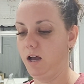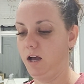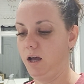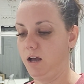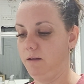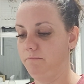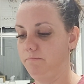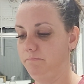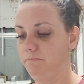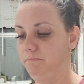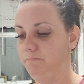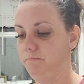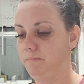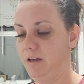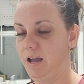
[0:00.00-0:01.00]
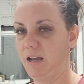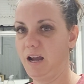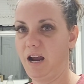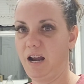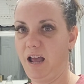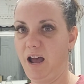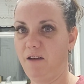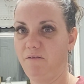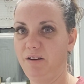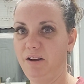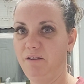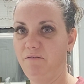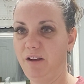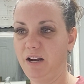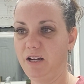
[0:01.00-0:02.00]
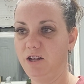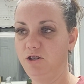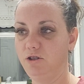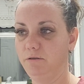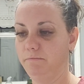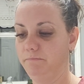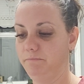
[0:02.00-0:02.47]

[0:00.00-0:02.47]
I kind of have an advantage.